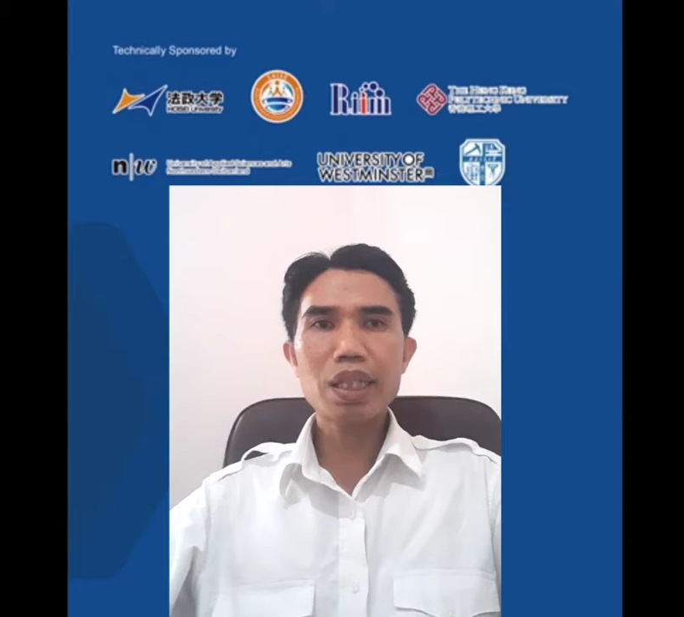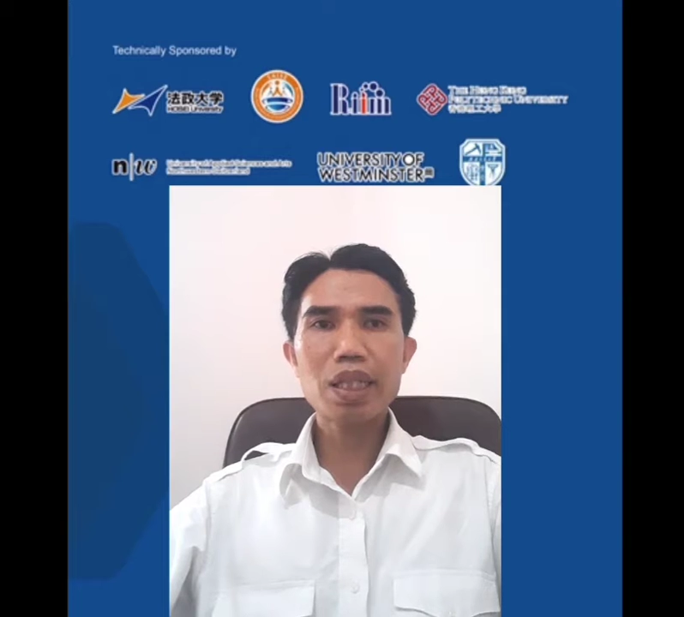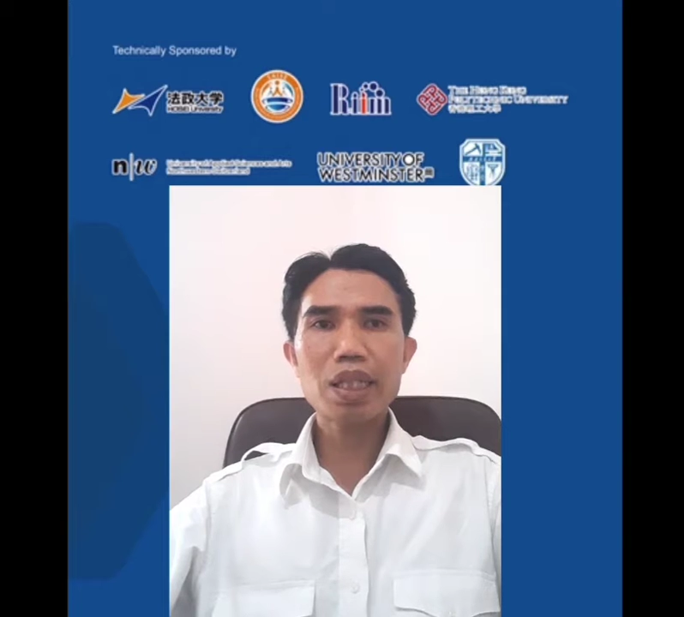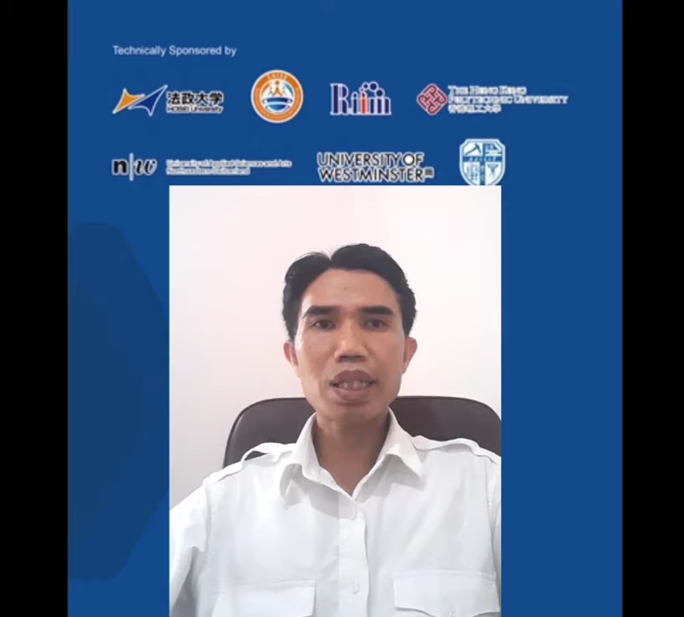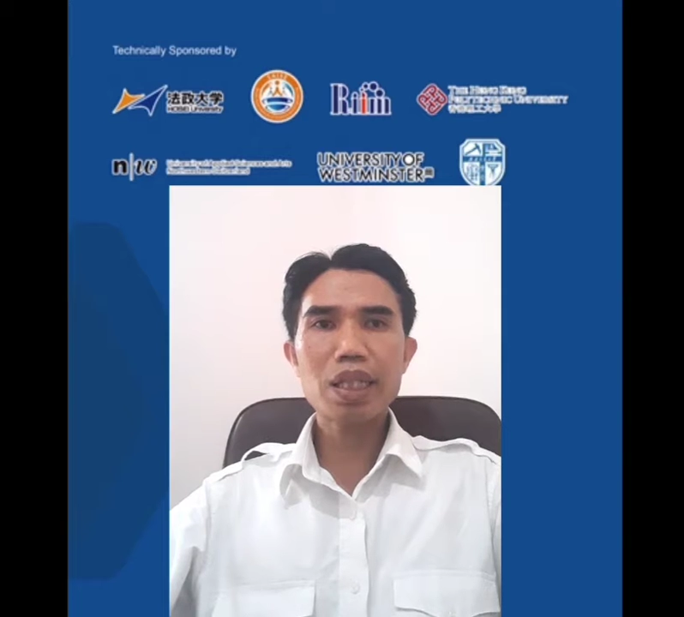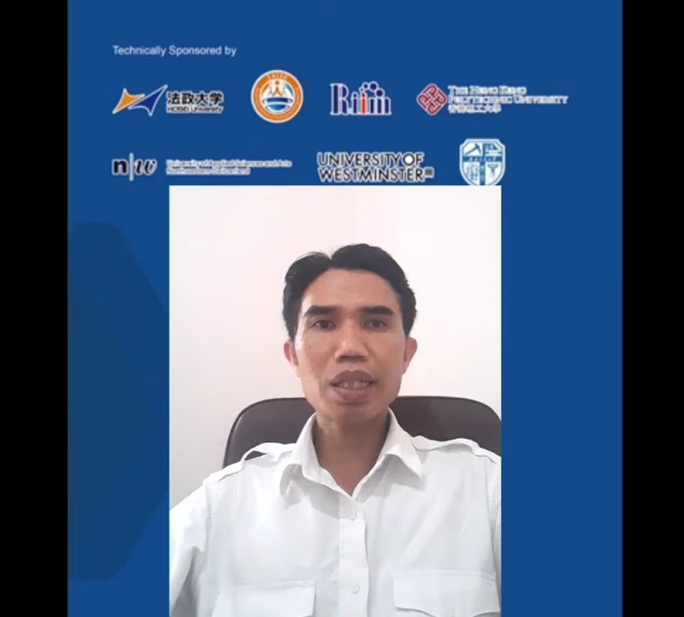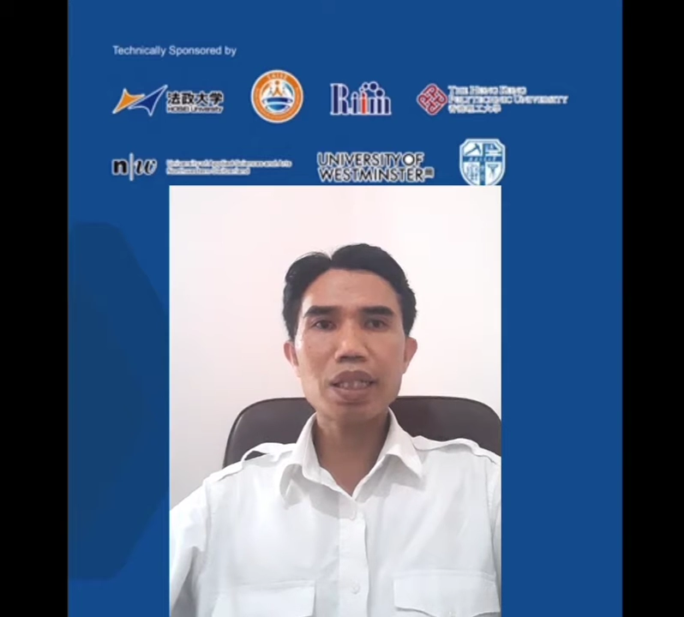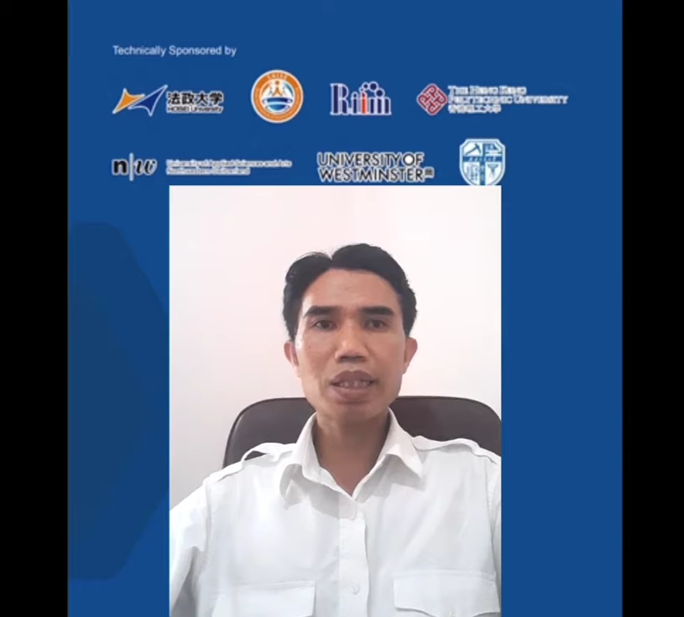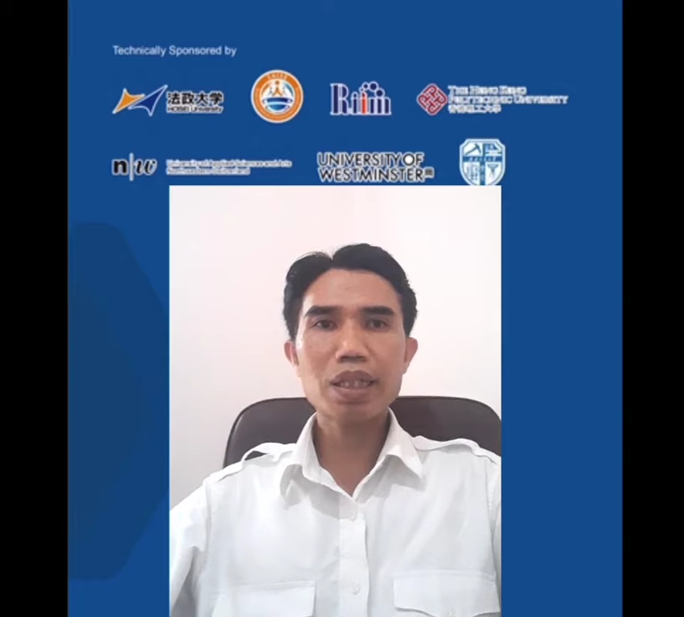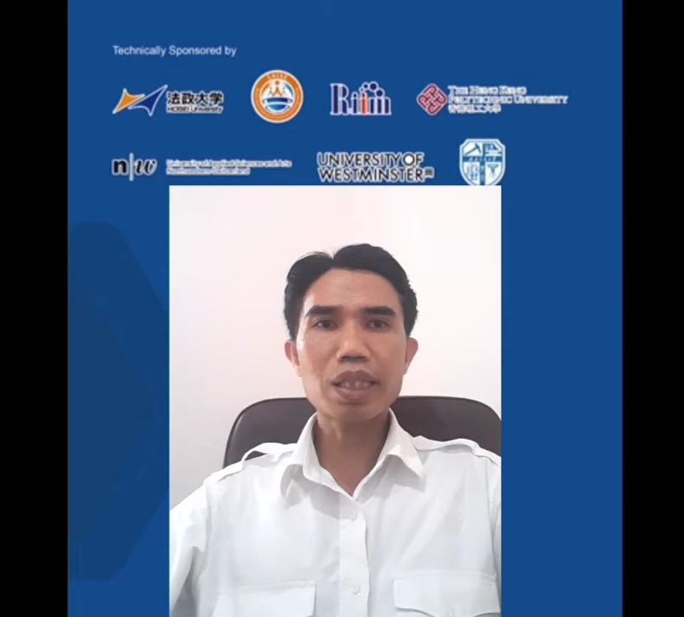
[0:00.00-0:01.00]

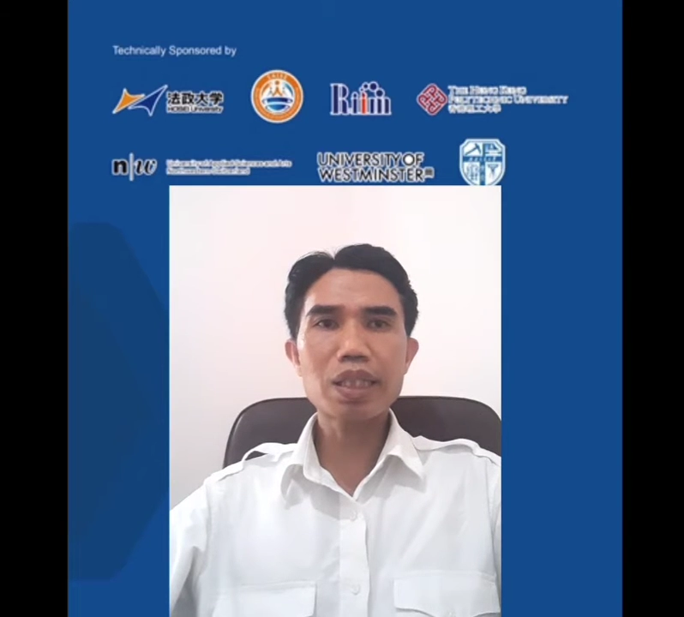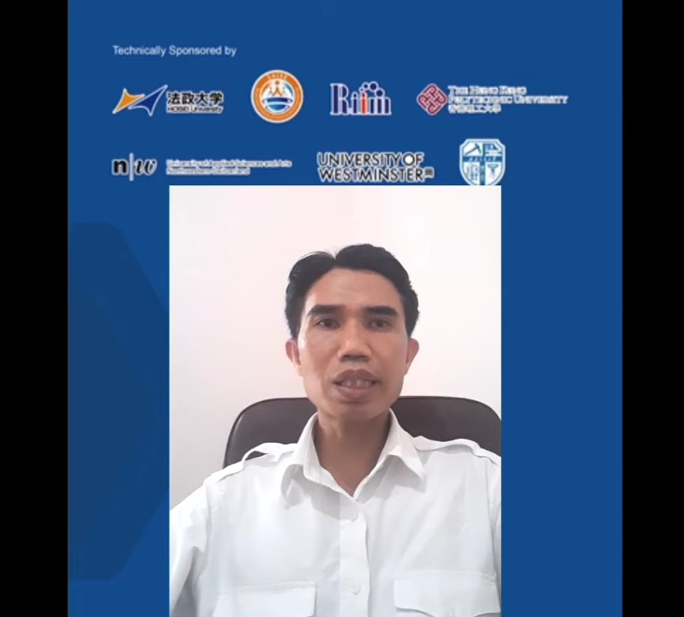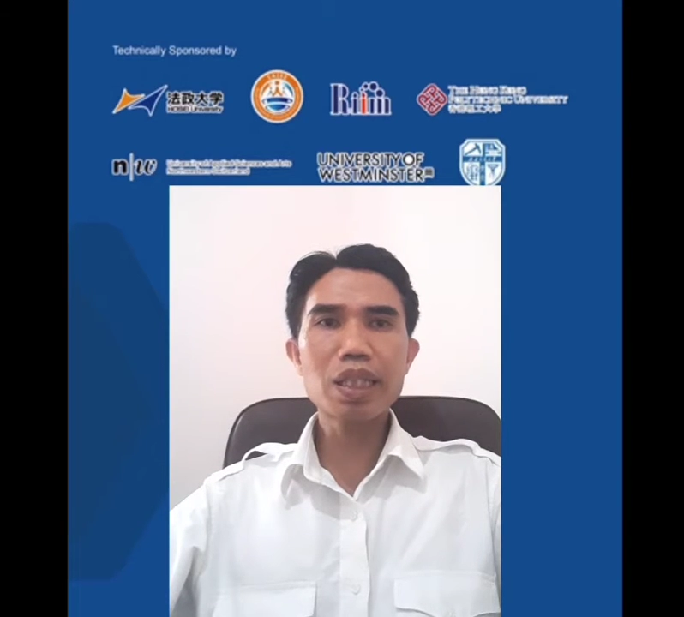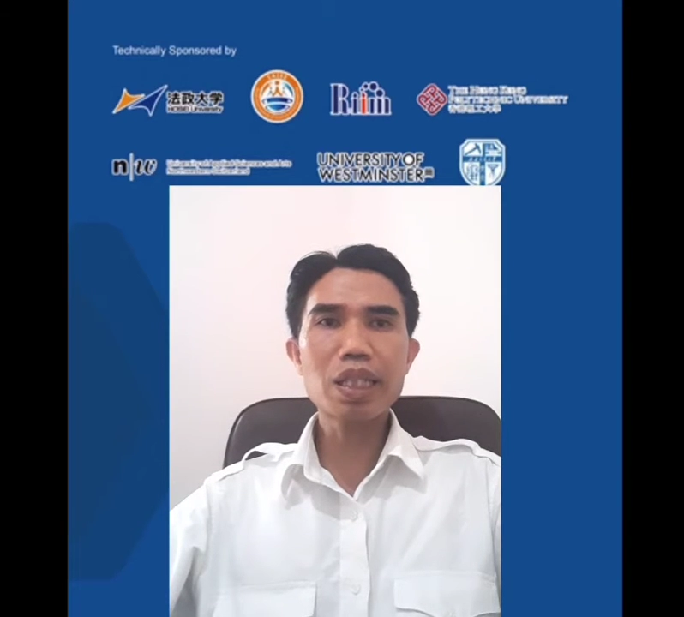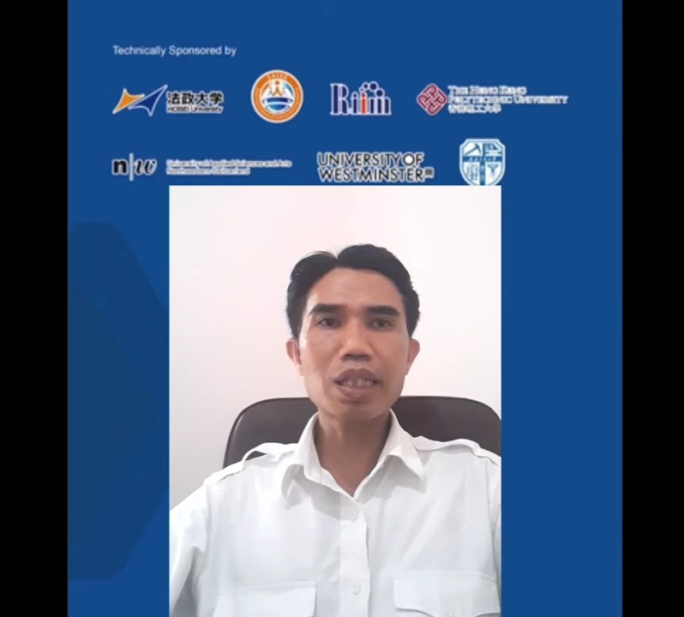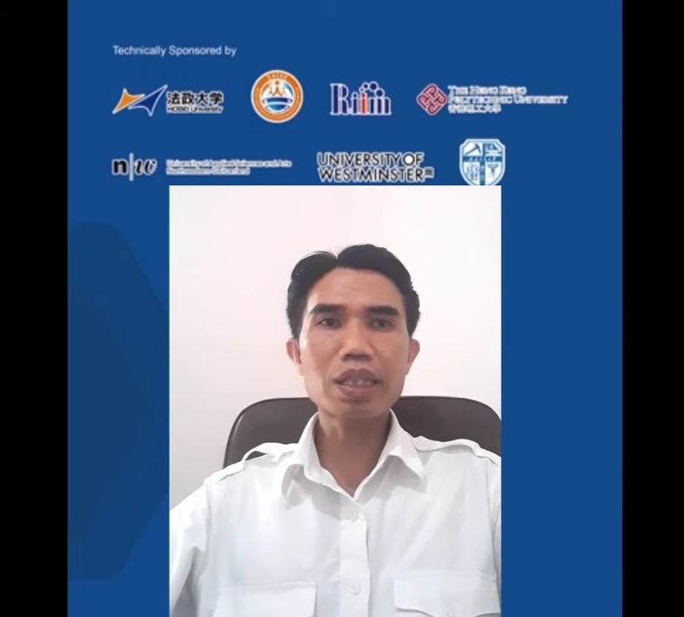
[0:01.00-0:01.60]
a statistical